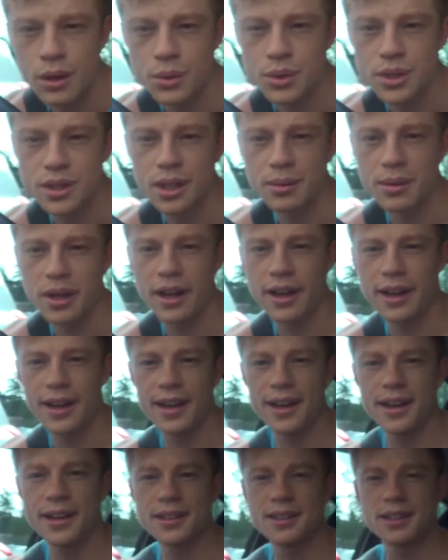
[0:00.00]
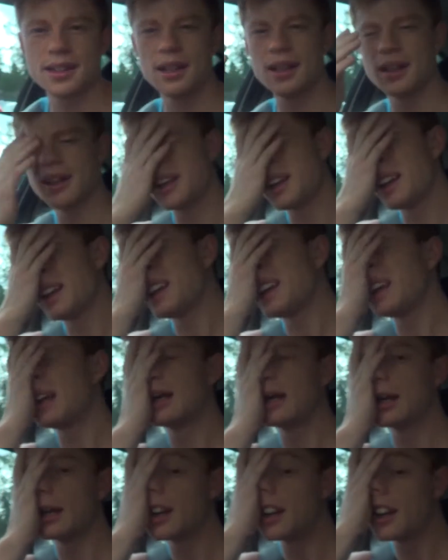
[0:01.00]
What's up guys?
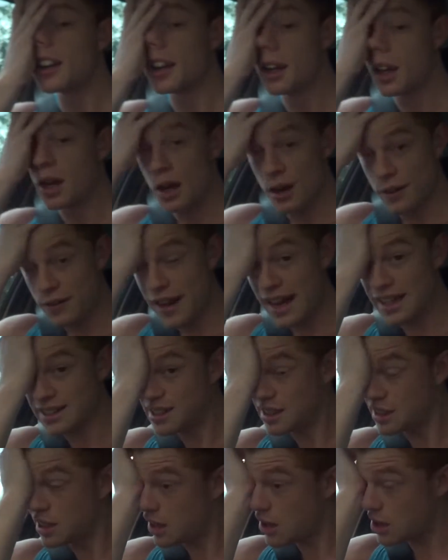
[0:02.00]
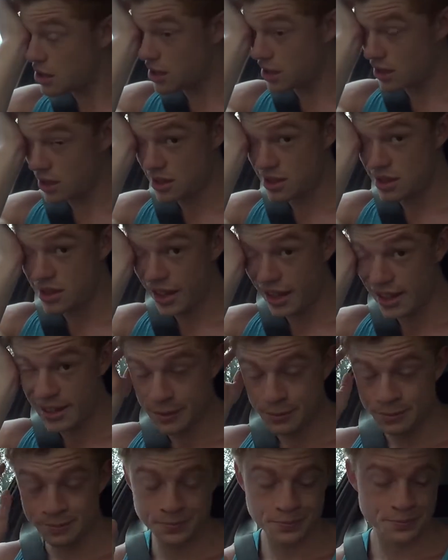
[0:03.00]
Fasted cardio is
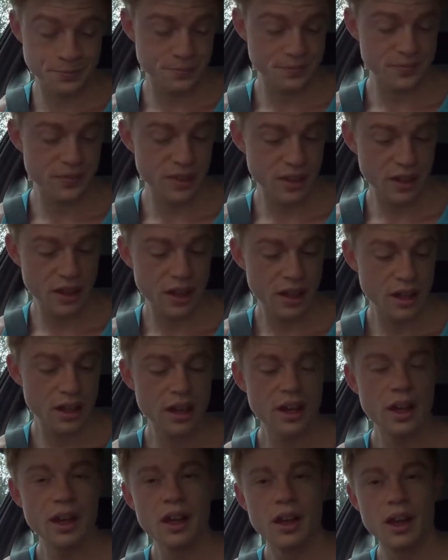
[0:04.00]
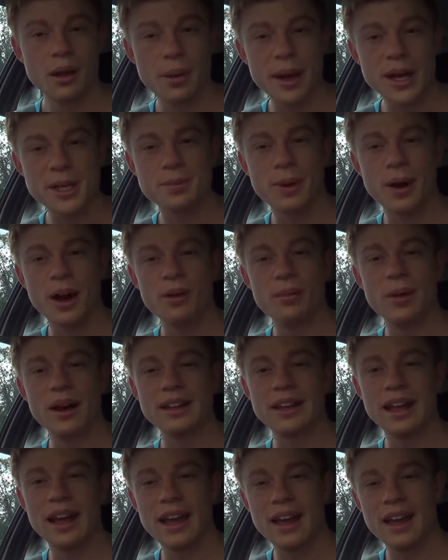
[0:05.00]
done. The best part of
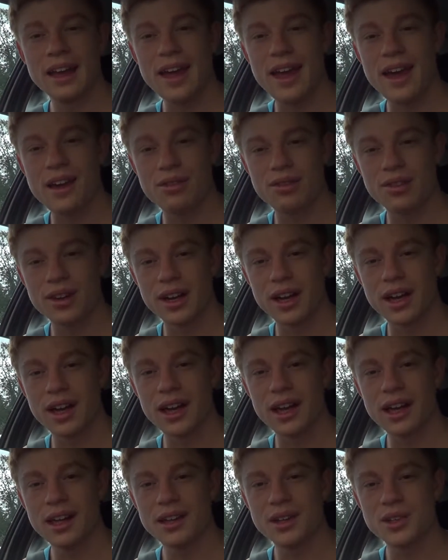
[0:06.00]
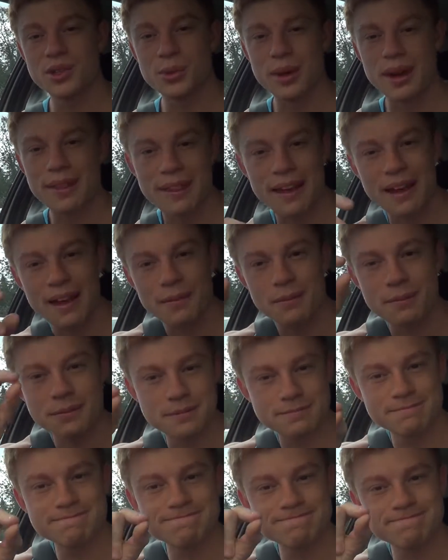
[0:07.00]
my day, every day, is when that
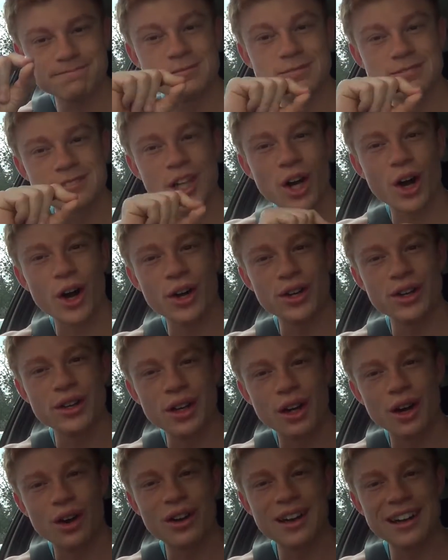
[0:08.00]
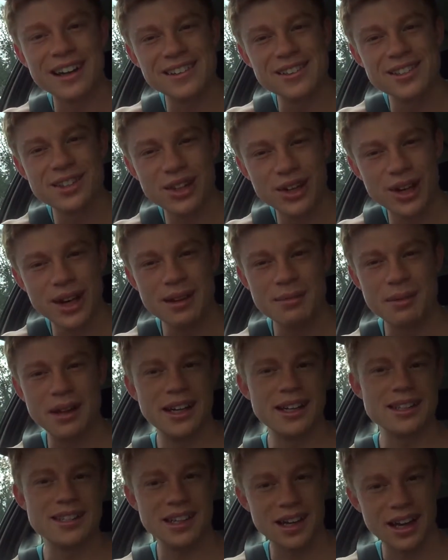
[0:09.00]
cardio clock hits 30
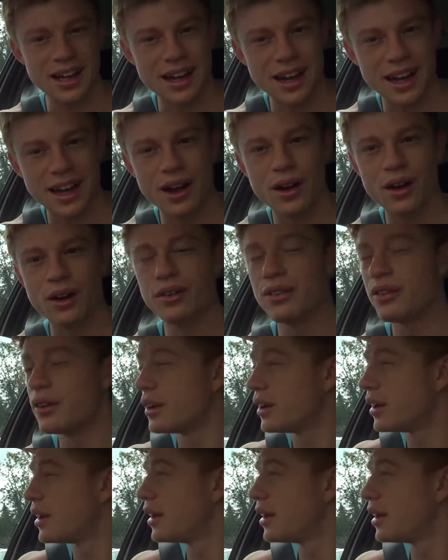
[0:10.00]
minutes and I can get off.